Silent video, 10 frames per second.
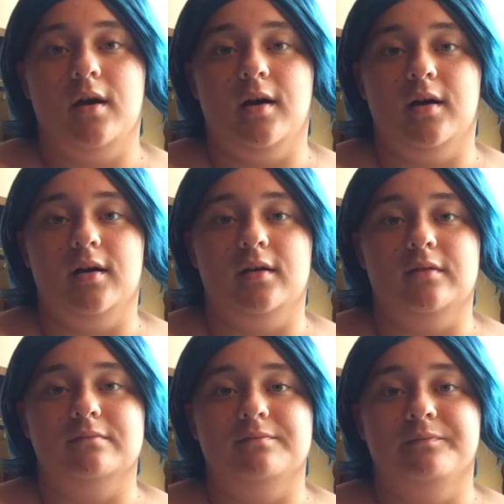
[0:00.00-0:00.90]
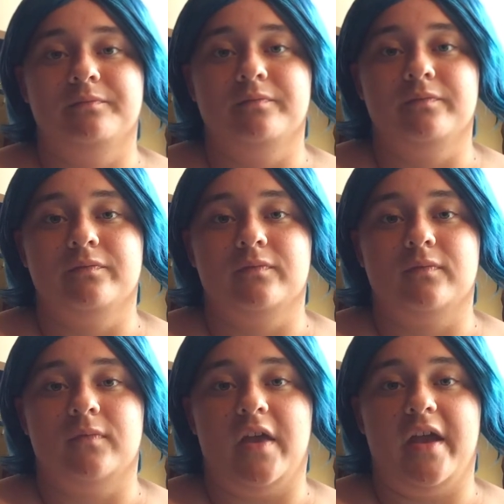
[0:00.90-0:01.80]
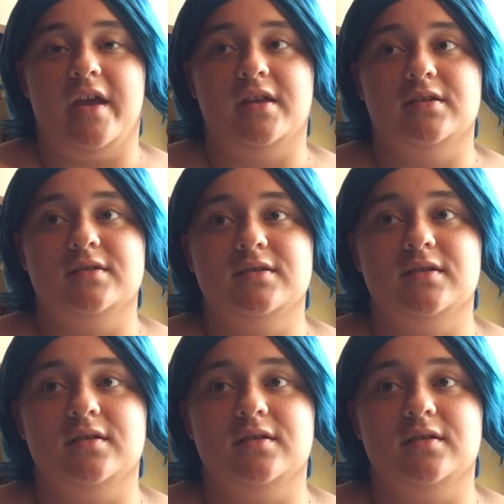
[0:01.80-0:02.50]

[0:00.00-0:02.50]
on. And